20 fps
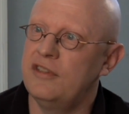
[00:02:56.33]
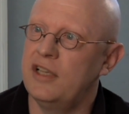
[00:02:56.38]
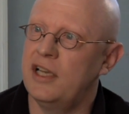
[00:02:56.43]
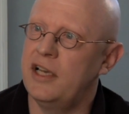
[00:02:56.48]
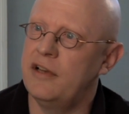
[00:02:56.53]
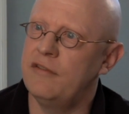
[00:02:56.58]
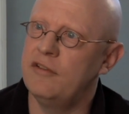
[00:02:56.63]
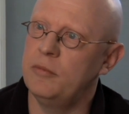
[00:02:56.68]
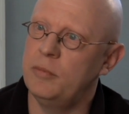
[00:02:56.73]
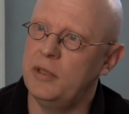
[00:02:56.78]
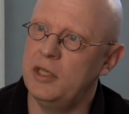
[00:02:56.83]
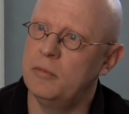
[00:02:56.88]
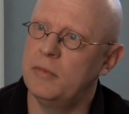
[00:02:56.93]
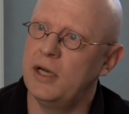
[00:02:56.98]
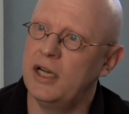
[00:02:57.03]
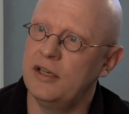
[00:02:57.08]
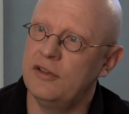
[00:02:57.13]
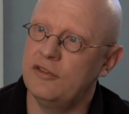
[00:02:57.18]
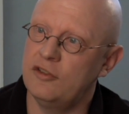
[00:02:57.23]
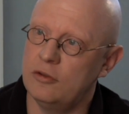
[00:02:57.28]
that haven't been
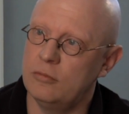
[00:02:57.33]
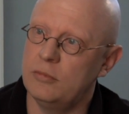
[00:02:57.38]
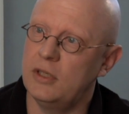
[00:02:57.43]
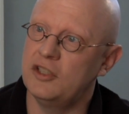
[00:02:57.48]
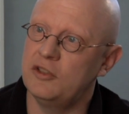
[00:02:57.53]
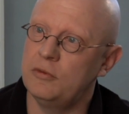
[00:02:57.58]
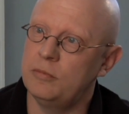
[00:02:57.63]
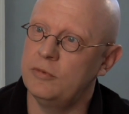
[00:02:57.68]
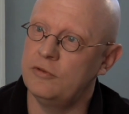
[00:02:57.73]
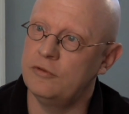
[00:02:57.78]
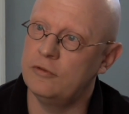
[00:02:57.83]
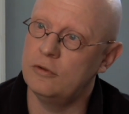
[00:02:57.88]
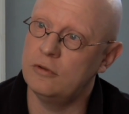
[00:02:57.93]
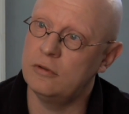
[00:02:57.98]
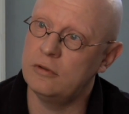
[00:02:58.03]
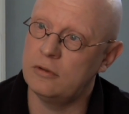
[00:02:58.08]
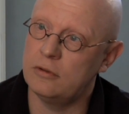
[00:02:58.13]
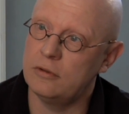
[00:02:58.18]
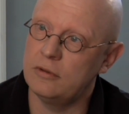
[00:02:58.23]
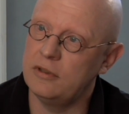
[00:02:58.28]
mined so much
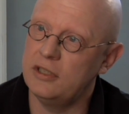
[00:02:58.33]
before